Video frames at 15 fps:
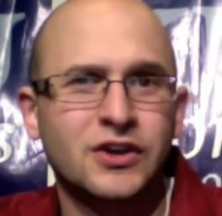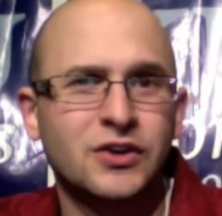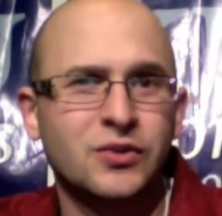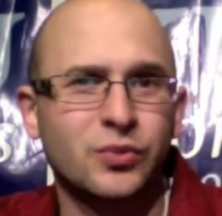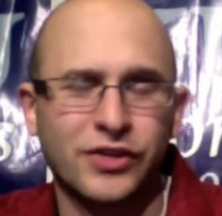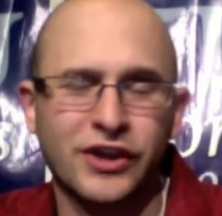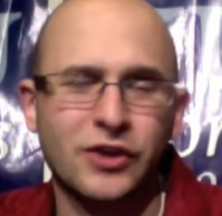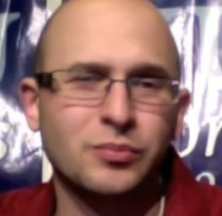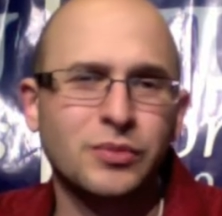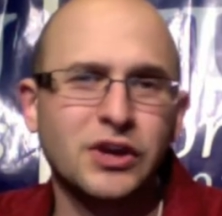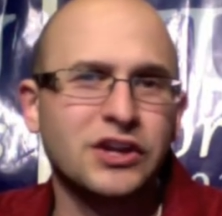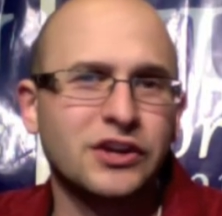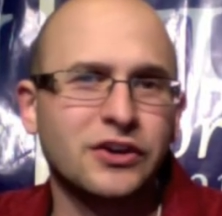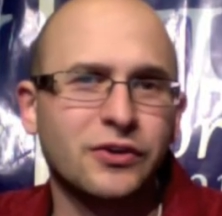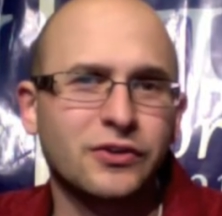with how
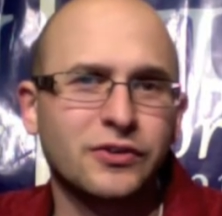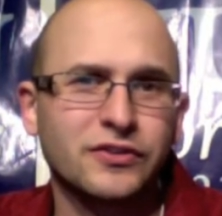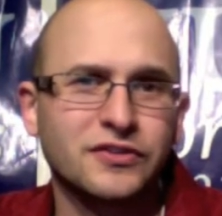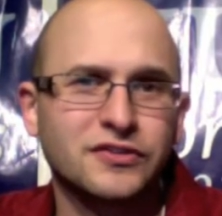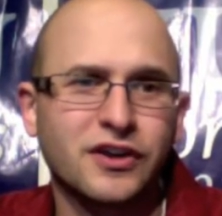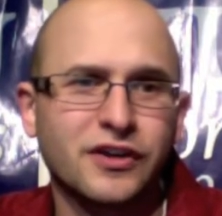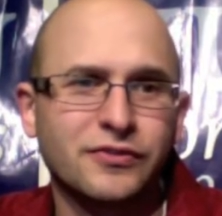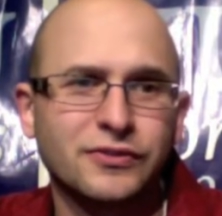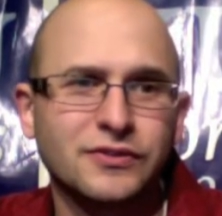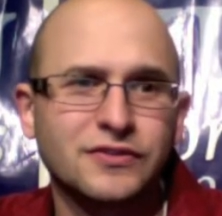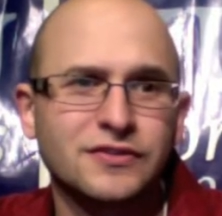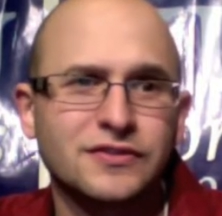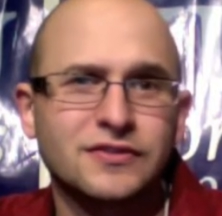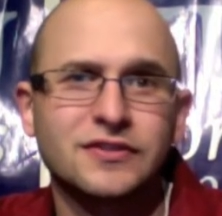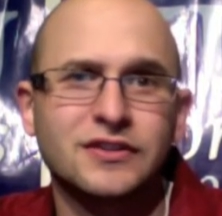mediocre this
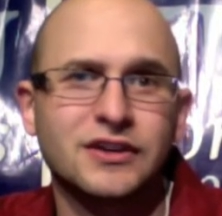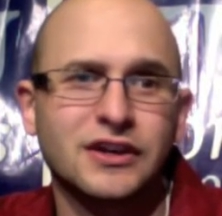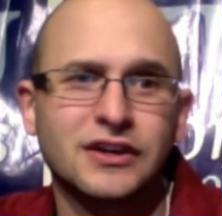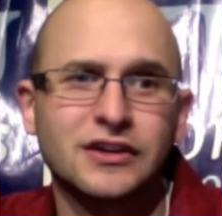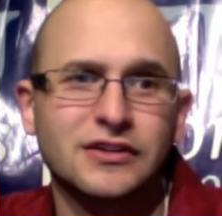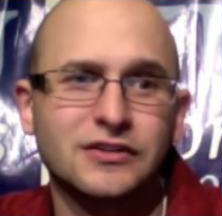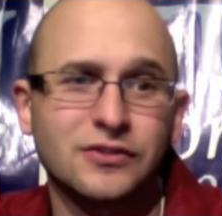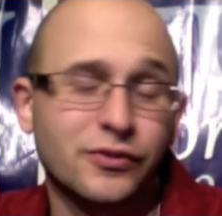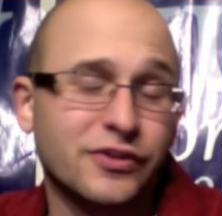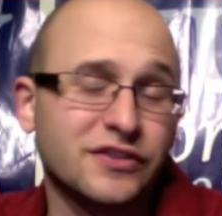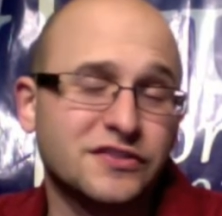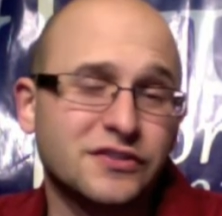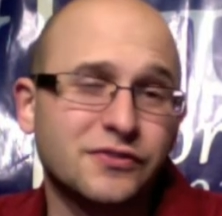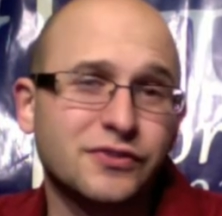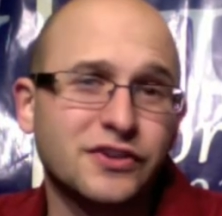conference or this
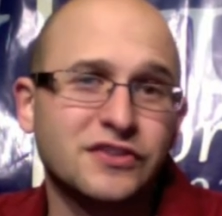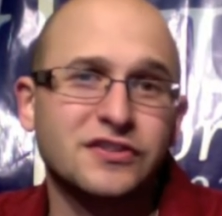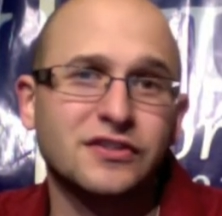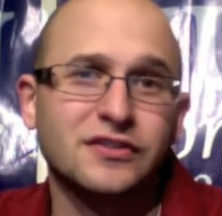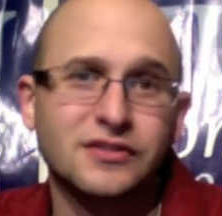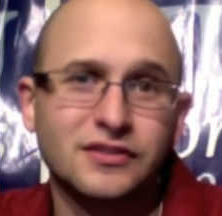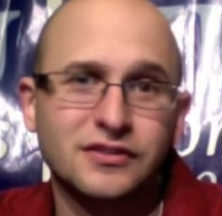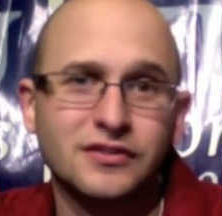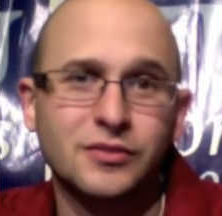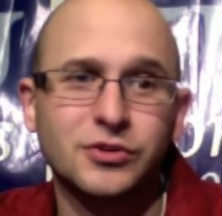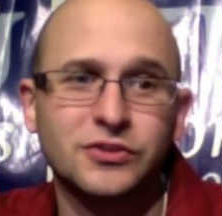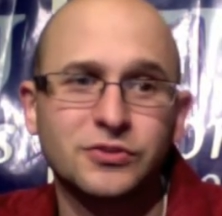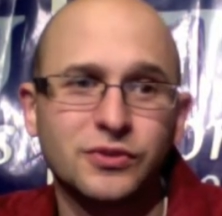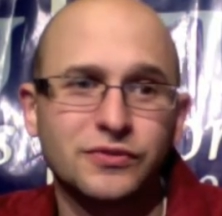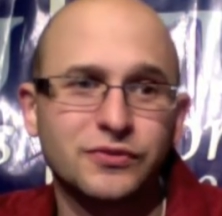division, the
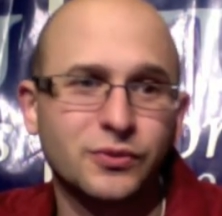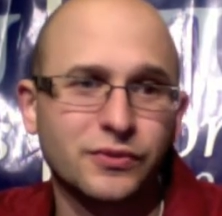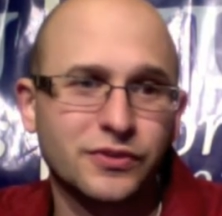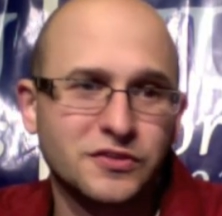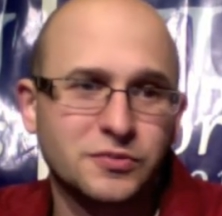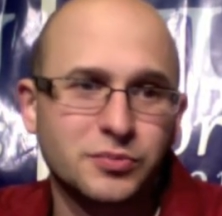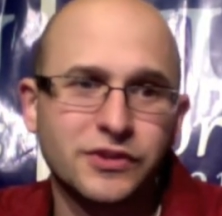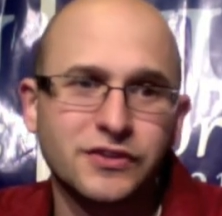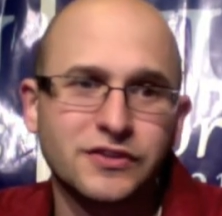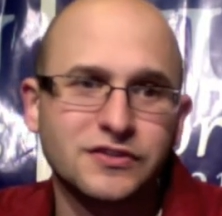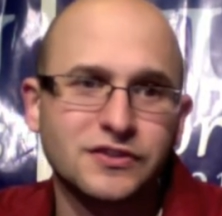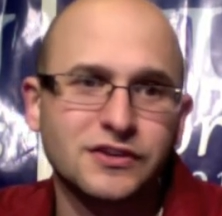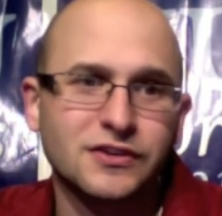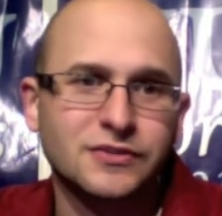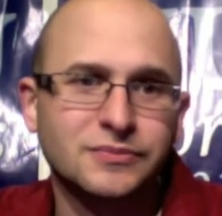Big 12 North, has been this
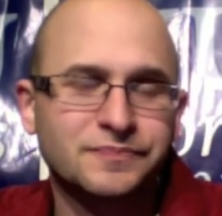year.